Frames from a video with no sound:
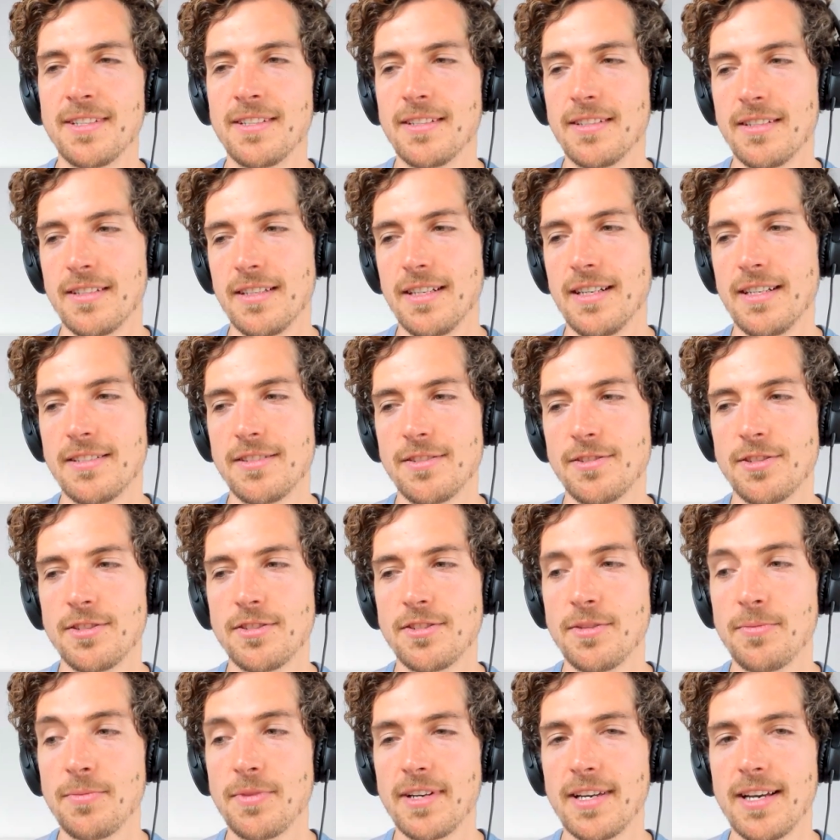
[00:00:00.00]
That's also
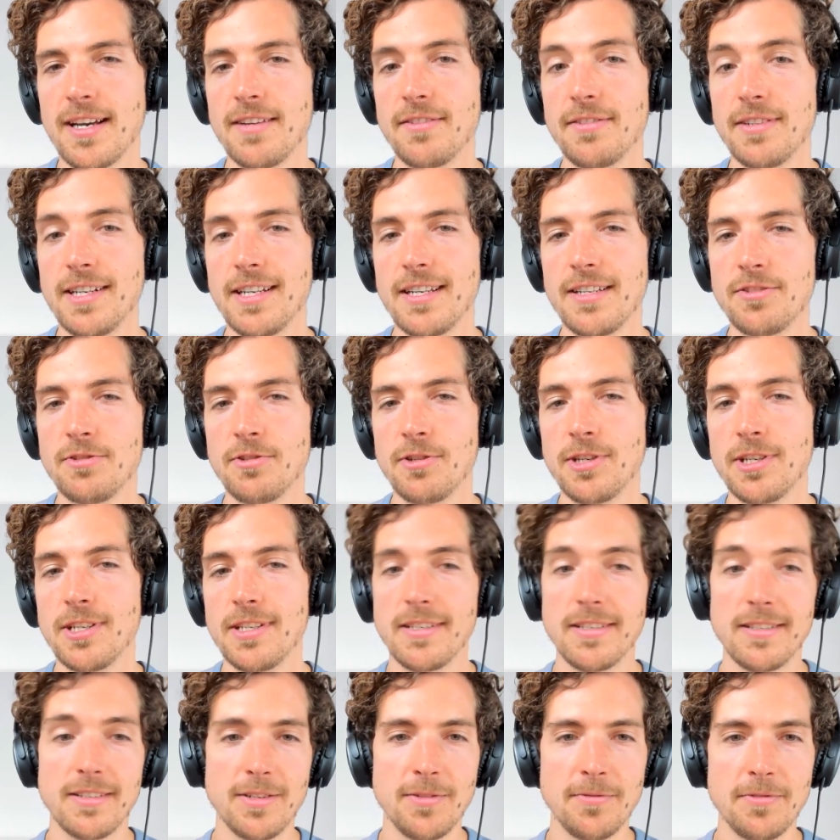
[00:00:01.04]
something I really enjoy.
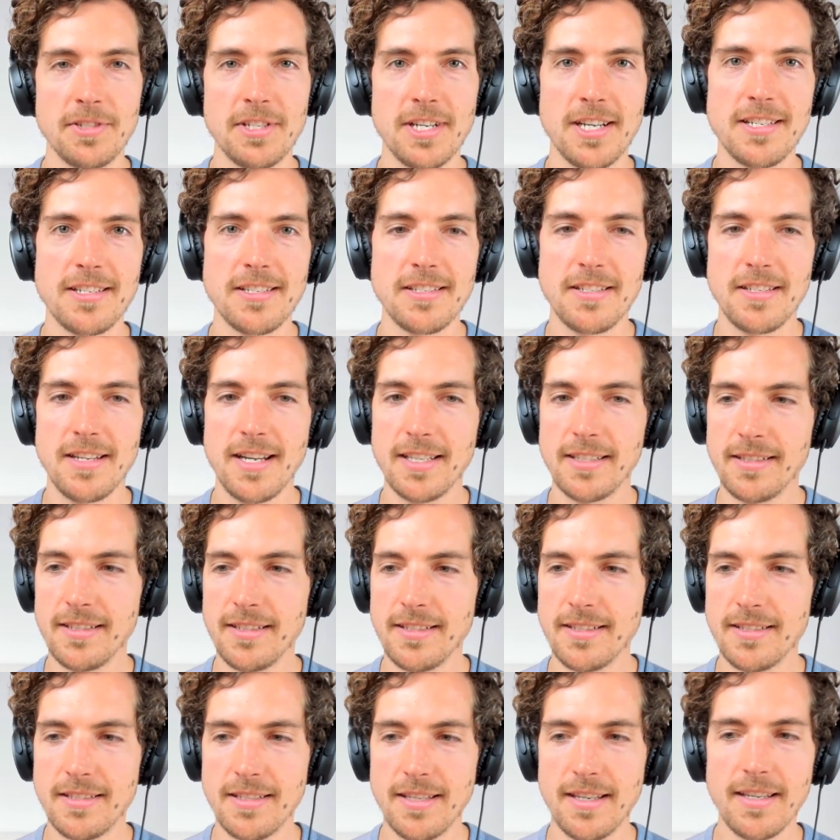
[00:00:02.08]
And conversations like
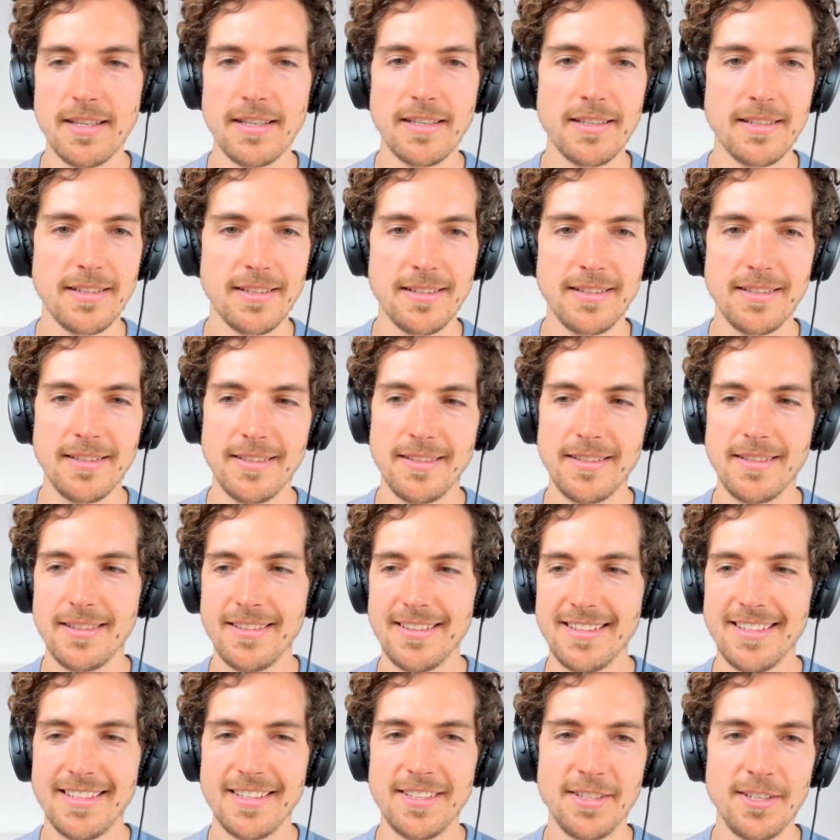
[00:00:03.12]
this,
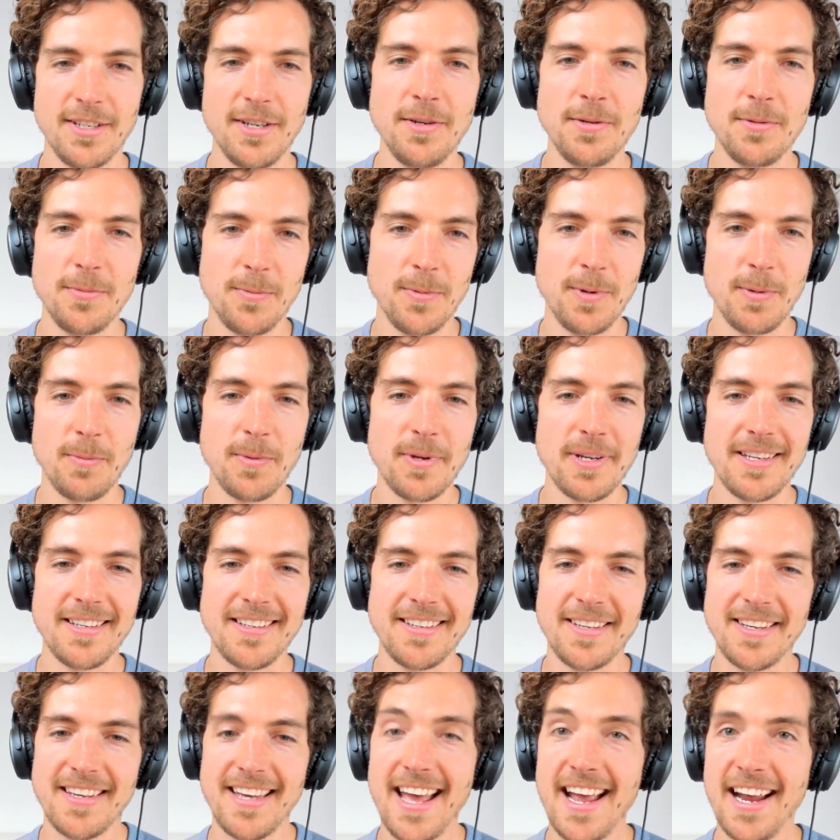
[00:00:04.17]
when
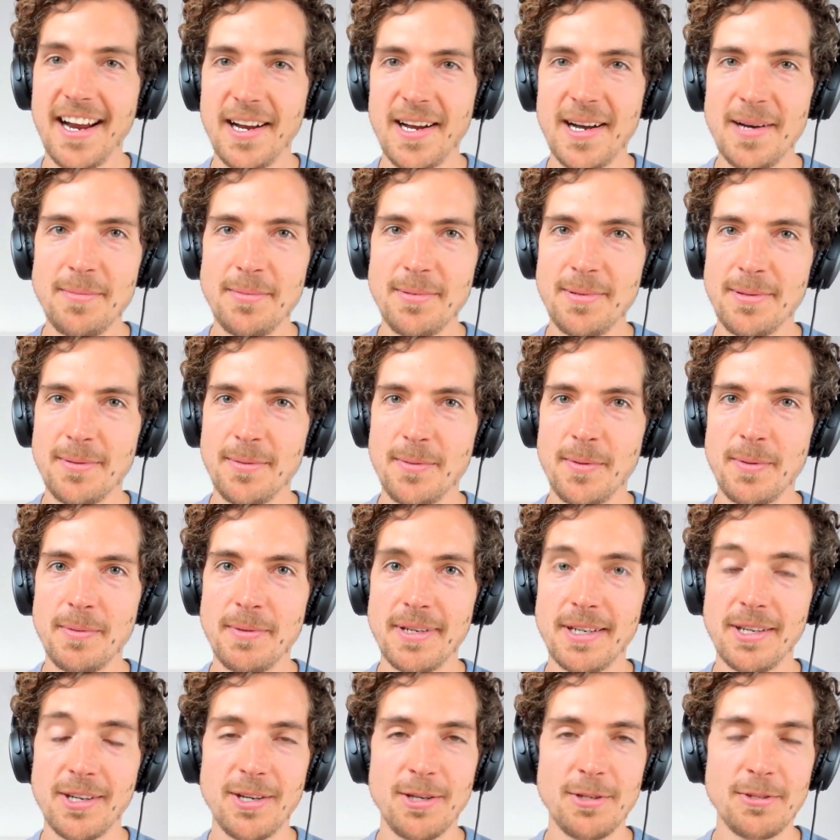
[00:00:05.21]
we hang up, when
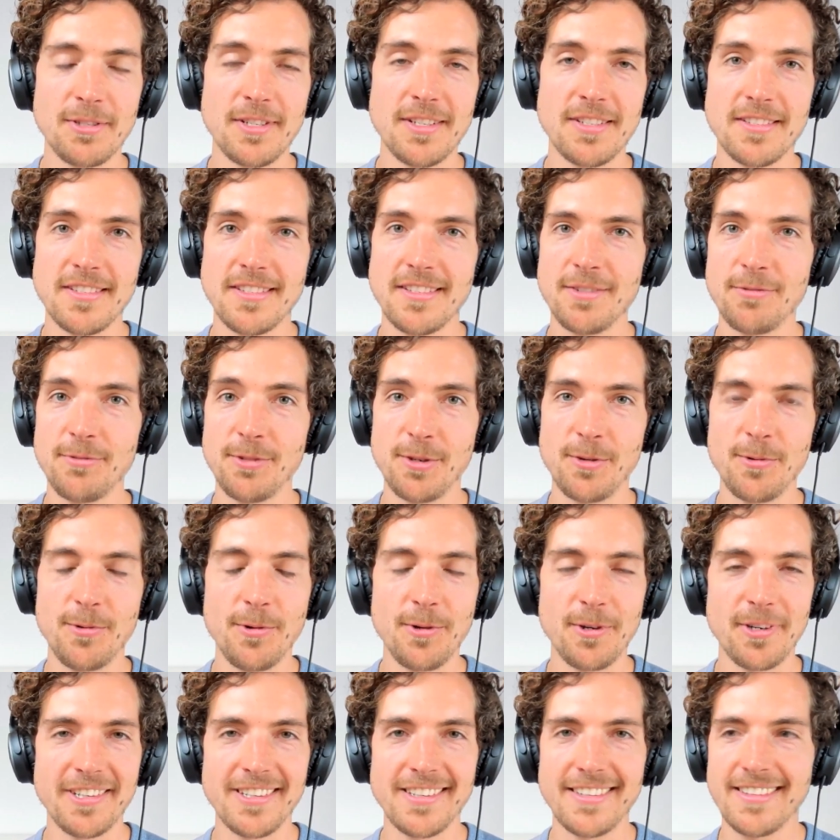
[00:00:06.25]
we close this
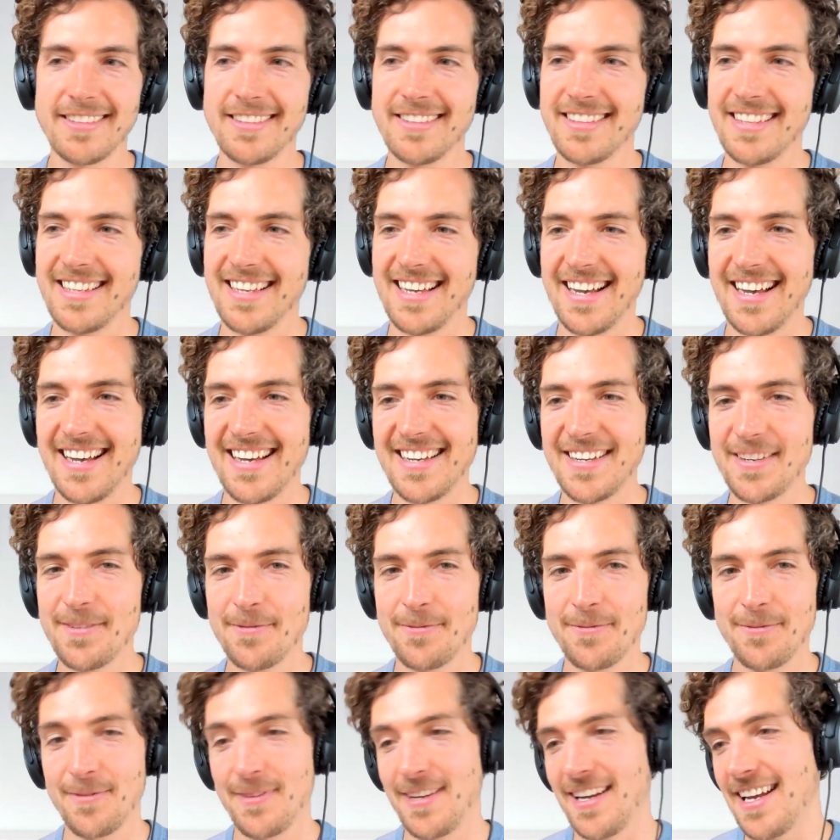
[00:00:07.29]
recording, I
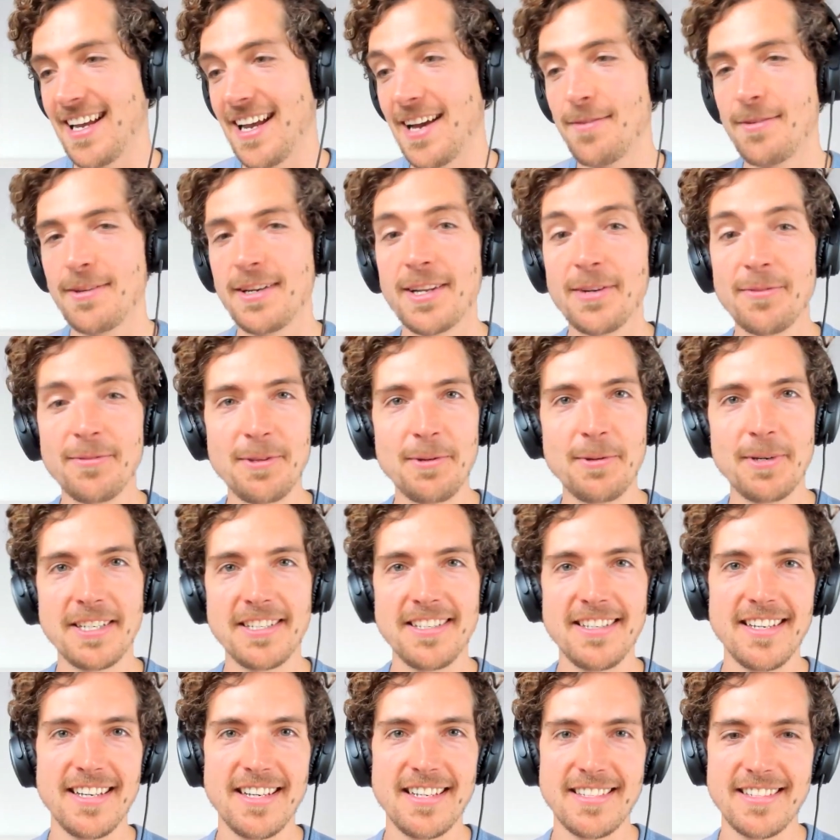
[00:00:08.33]
have a lot of new
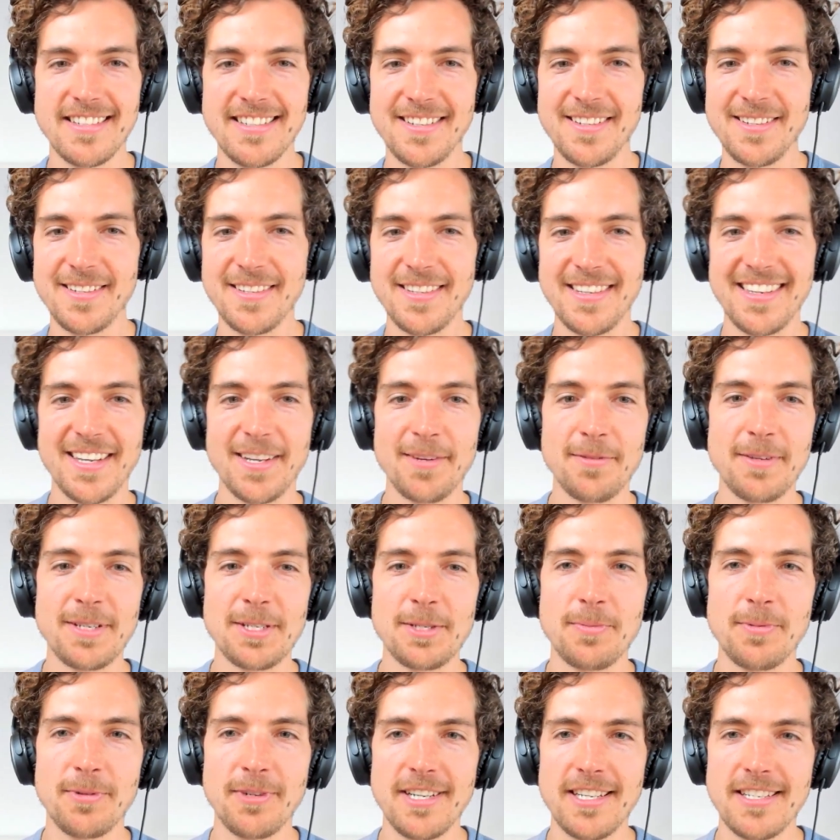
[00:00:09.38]
ideas and a lot of
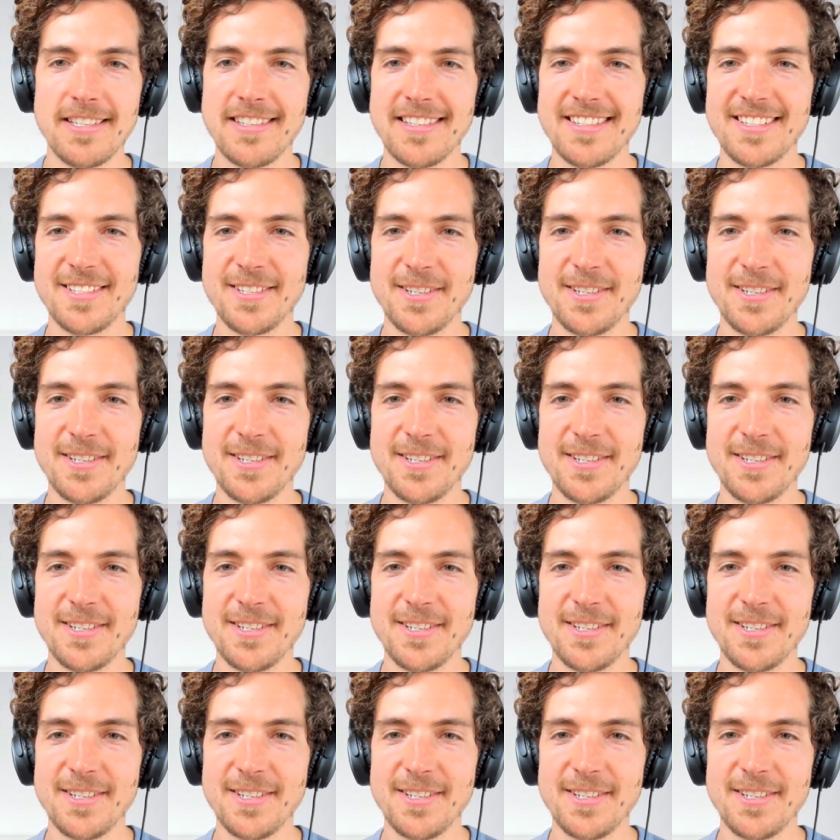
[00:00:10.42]
inspiration.